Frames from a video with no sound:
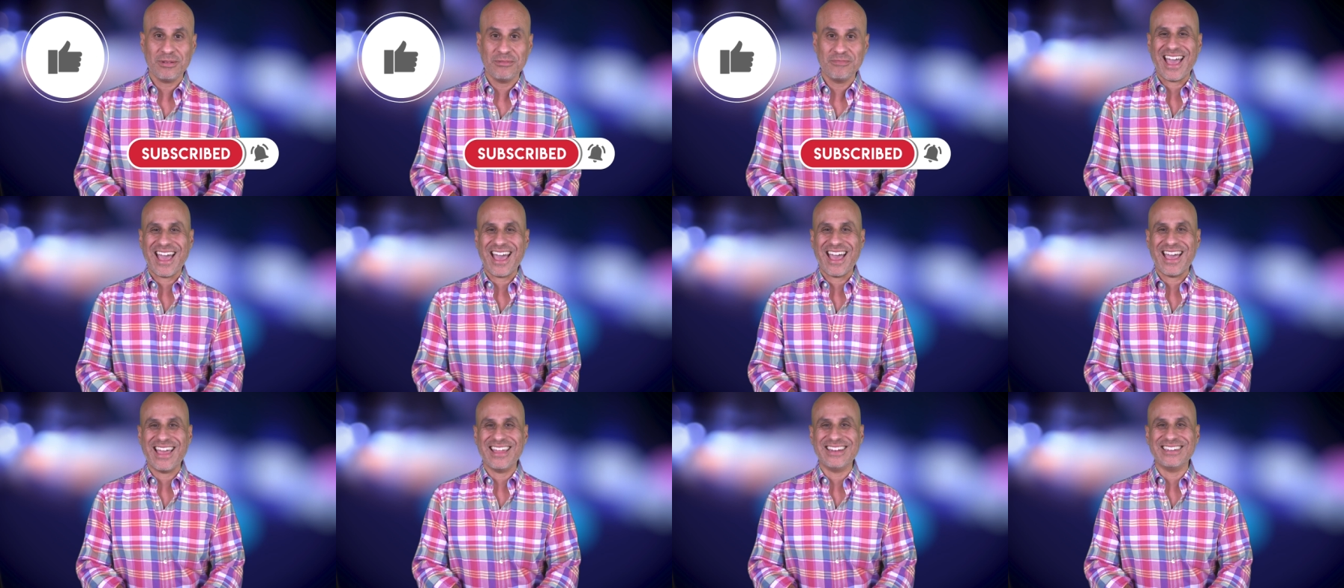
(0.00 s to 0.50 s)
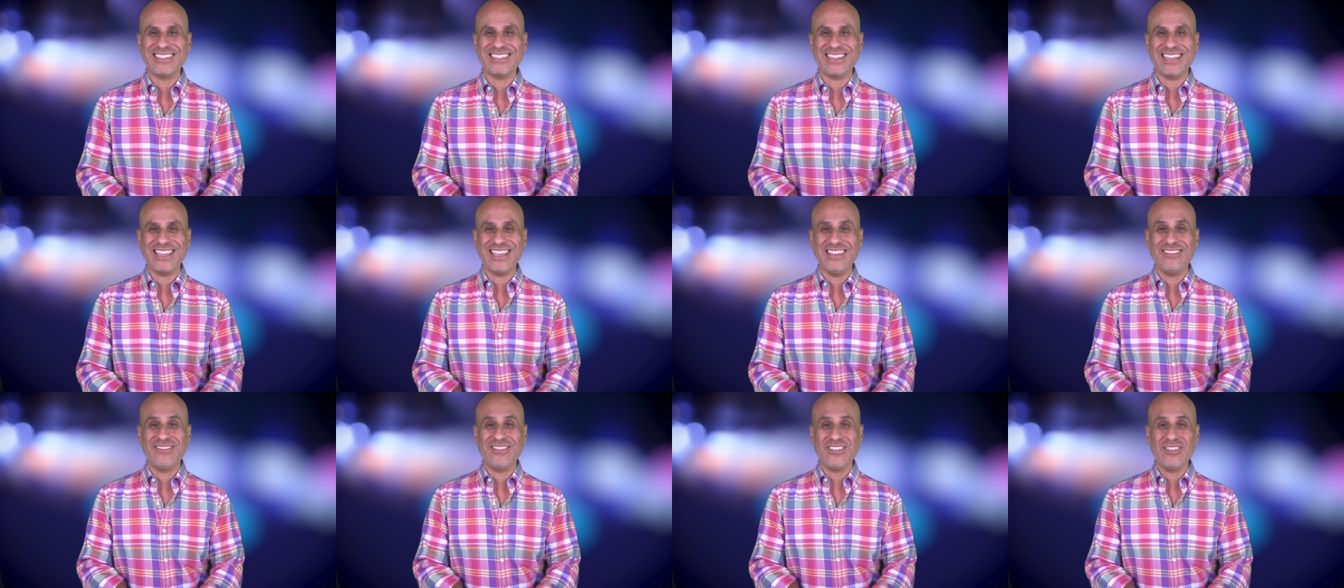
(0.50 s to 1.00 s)
And
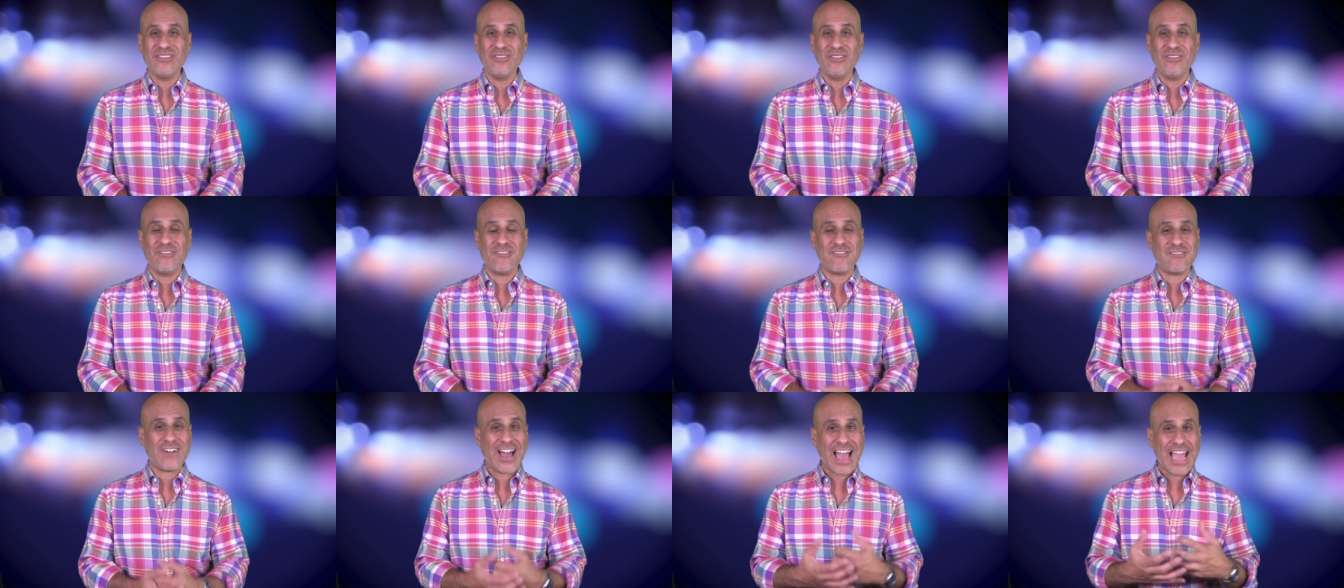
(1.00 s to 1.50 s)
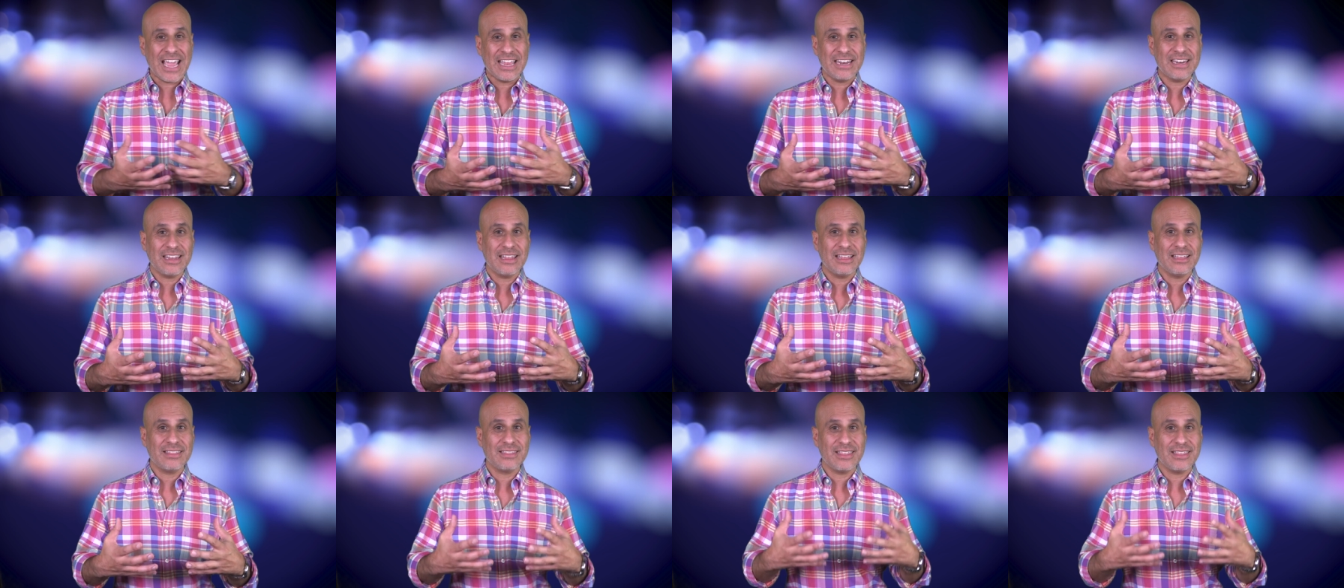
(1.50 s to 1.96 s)
if you find